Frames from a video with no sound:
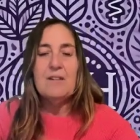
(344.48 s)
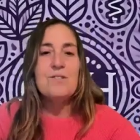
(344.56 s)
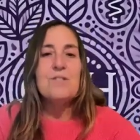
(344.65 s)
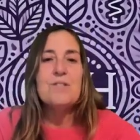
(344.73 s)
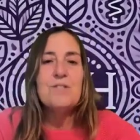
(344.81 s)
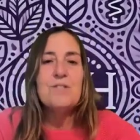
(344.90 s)

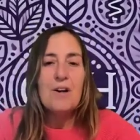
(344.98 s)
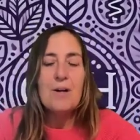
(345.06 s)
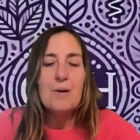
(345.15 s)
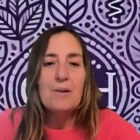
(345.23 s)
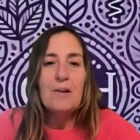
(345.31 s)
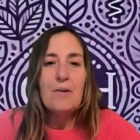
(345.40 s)
let's just talk
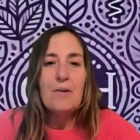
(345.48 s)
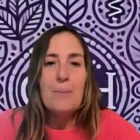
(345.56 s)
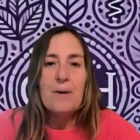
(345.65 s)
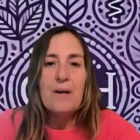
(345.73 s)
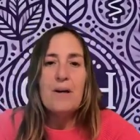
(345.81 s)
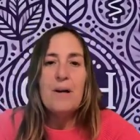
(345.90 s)
a little
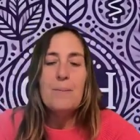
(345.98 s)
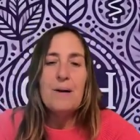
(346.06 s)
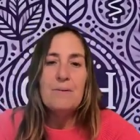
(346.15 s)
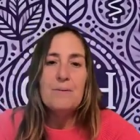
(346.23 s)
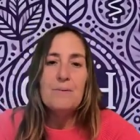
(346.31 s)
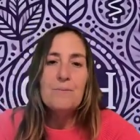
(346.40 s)
bit about